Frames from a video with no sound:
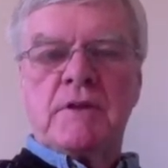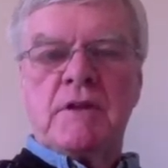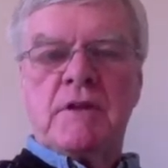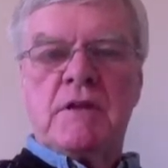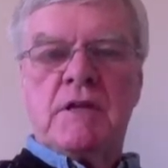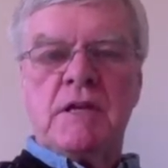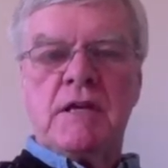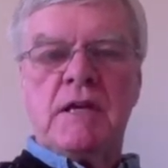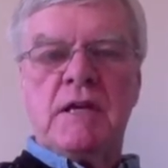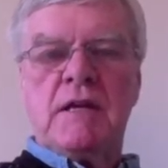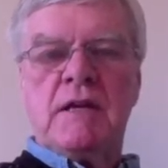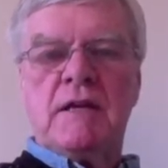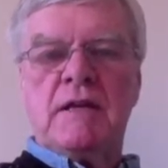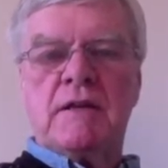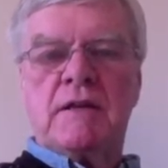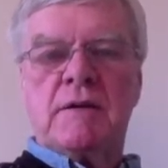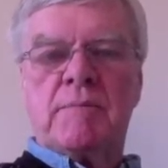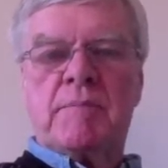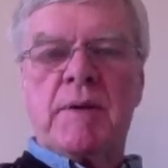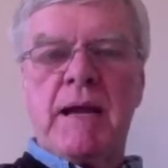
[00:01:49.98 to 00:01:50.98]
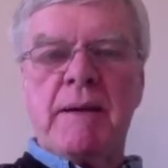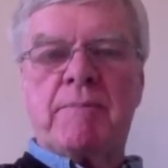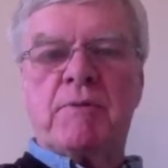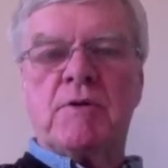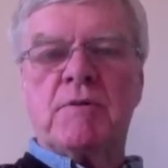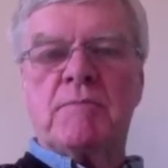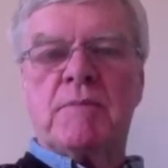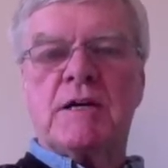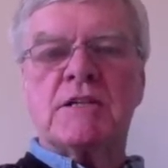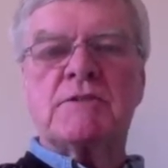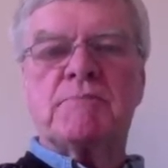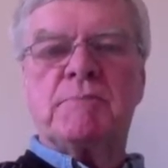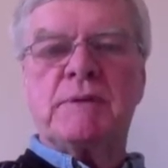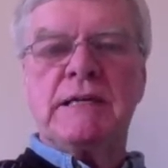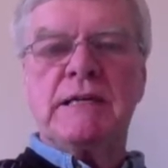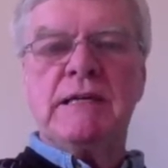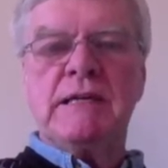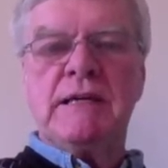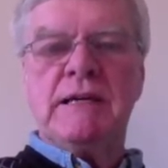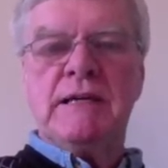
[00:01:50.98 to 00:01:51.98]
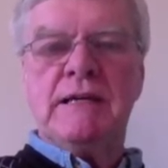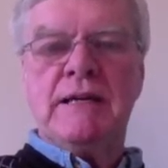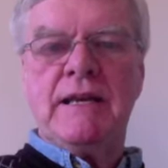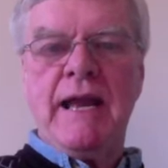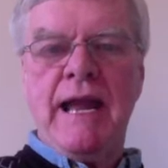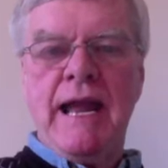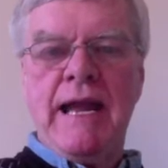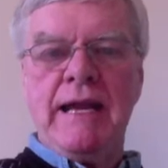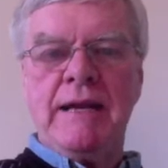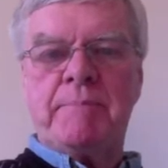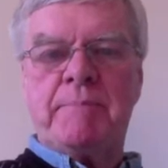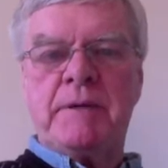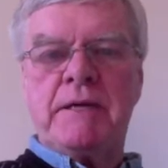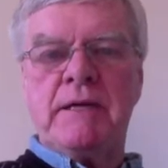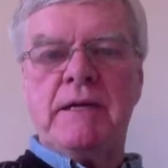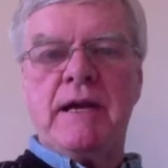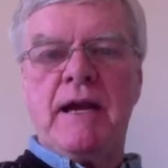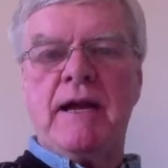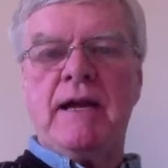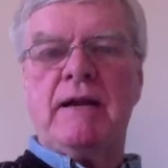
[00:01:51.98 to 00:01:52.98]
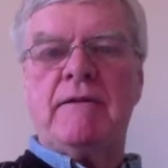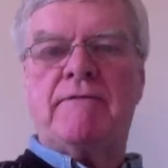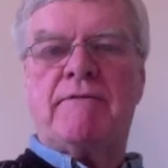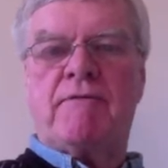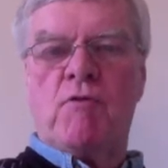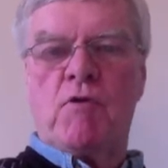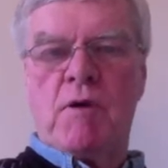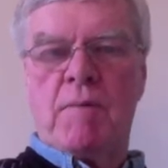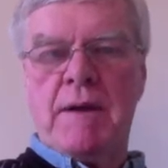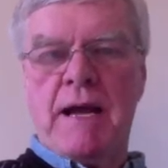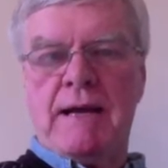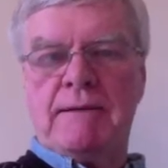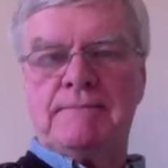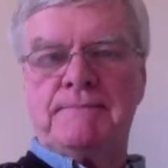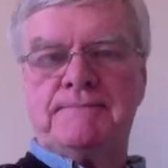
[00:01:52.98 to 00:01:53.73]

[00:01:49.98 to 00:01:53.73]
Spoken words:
The paper must be in APA format.